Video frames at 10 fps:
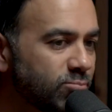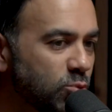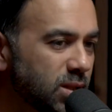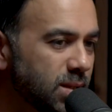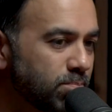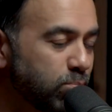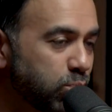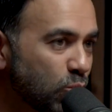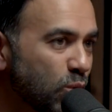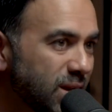really
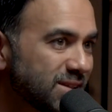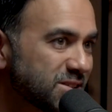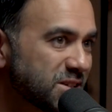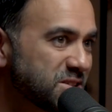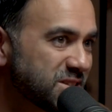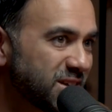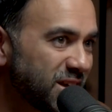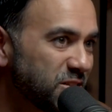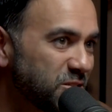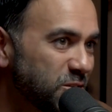brings us
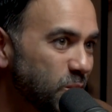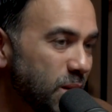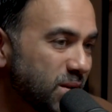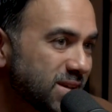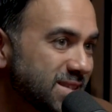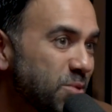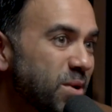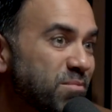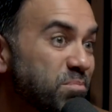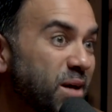together in a way because now we
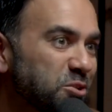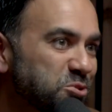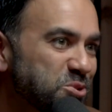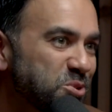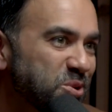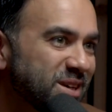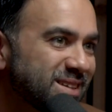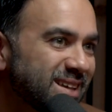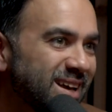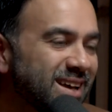have battle
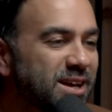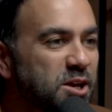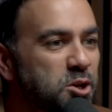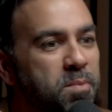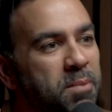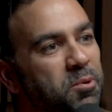stories. You remember